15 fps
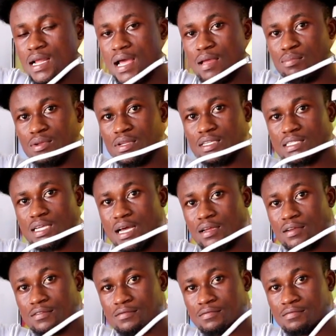diplacer,
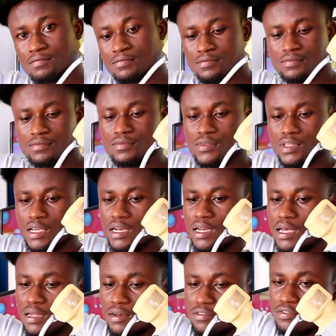and
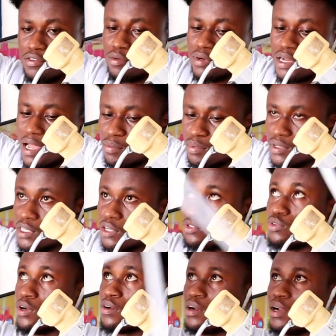then from diplacer
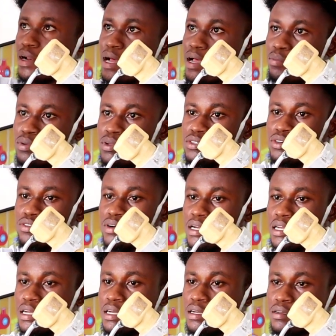to another diplacer over
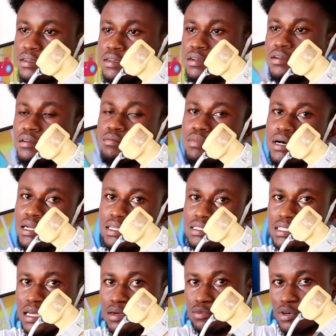here. But this
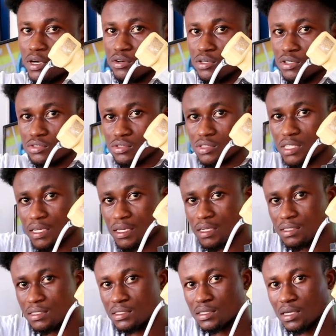time around, you need to turn
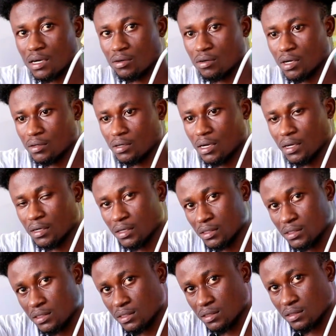it around like
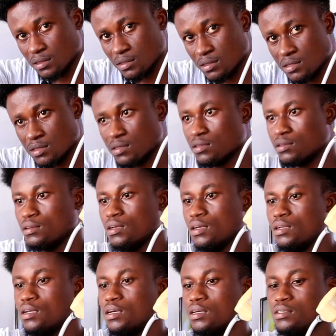this,
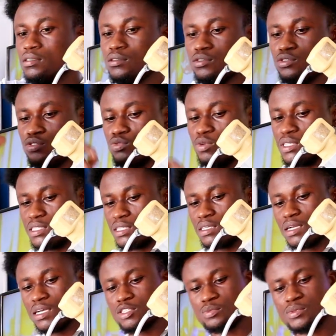and then to a
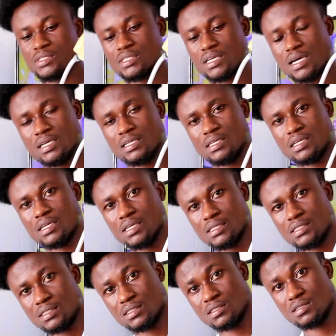signal splitter in
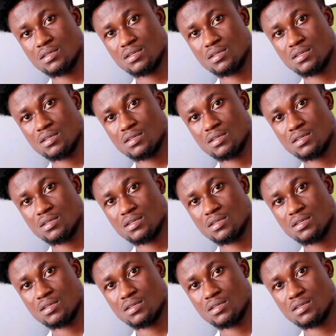case